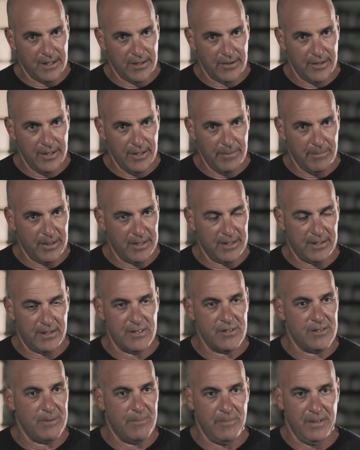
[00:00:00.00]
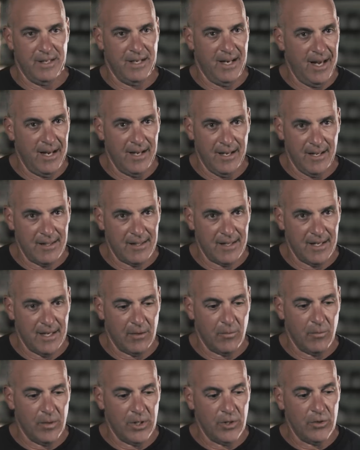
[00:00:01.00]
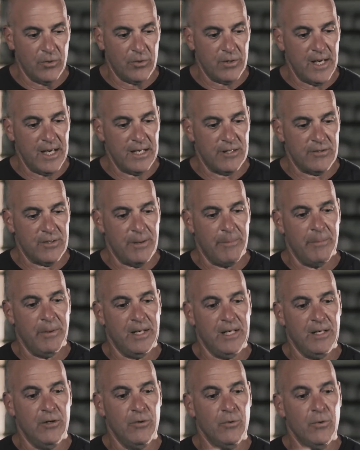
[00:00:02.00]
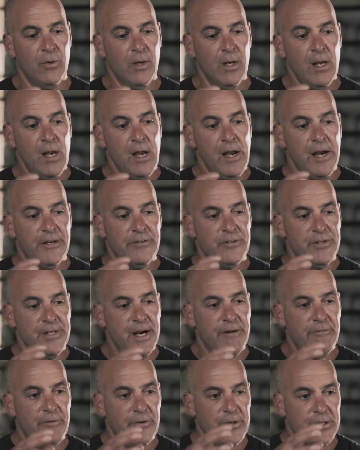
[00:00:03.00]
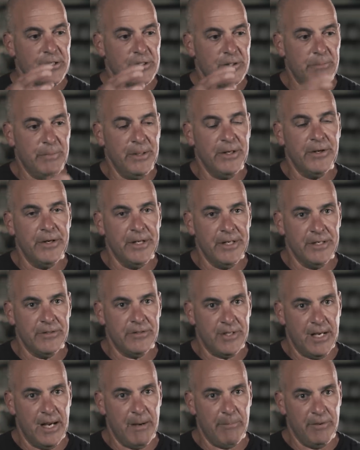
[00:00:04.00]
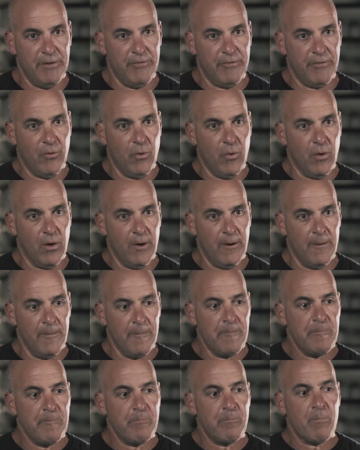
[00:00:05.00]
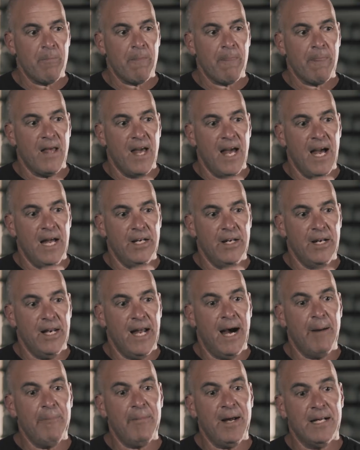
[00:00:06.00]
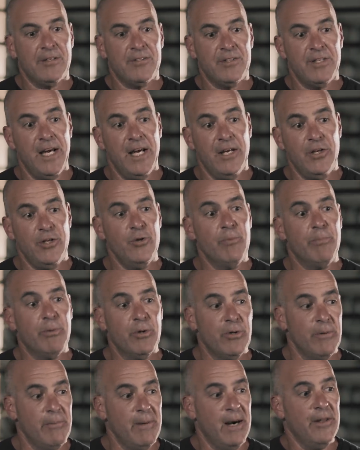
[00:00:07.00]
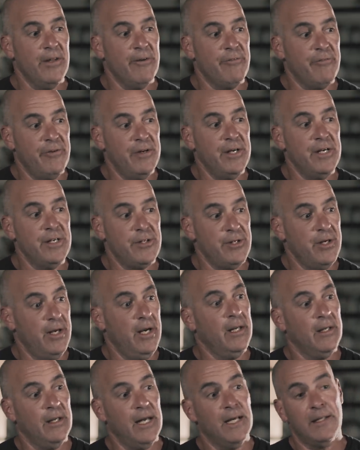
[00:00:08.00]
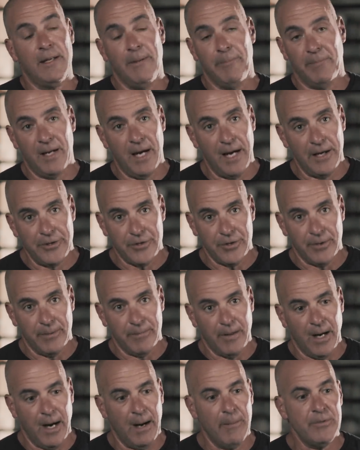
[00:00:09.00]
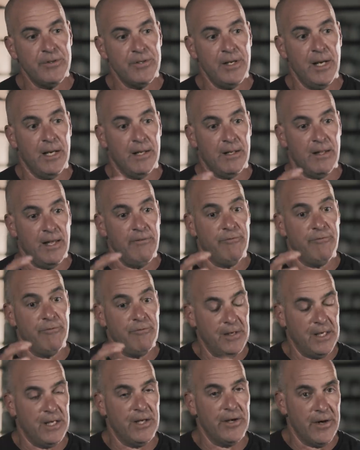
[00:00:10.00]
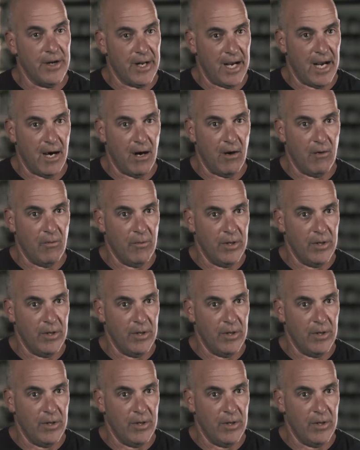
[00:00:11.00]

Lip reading: Erie, but it doesn't mean anything. When you take somebody who has never experienced that before, and I'm not saying you put them on the fish and let them catch them. I'm saying they figure it out.